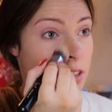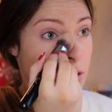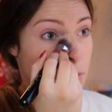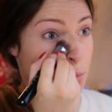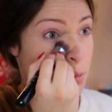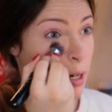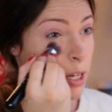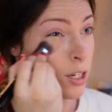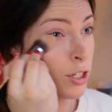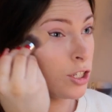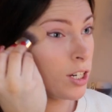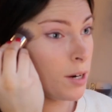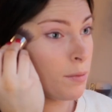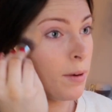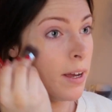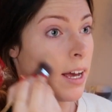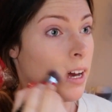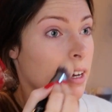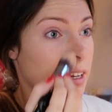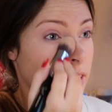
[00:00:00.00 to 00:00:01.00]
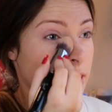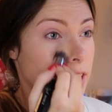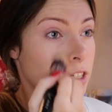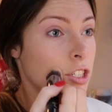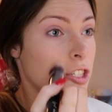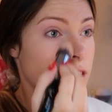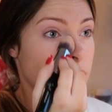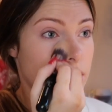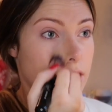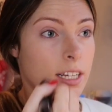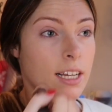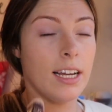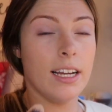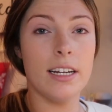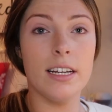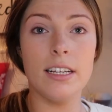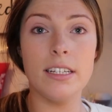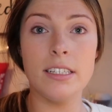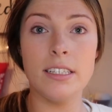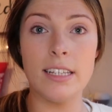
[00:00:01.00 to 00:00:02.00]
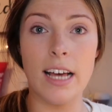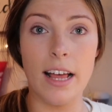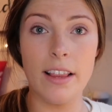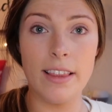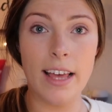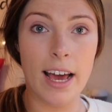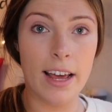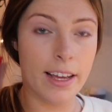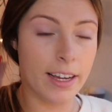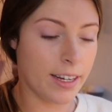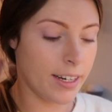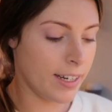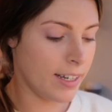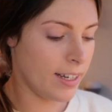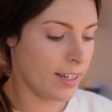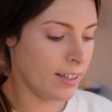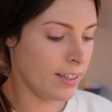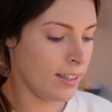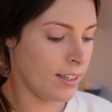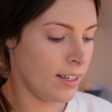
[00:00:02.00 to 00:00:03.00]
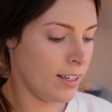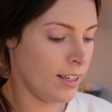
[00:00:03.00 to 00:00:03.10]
the brush on my eyelid, just to kind of set that area.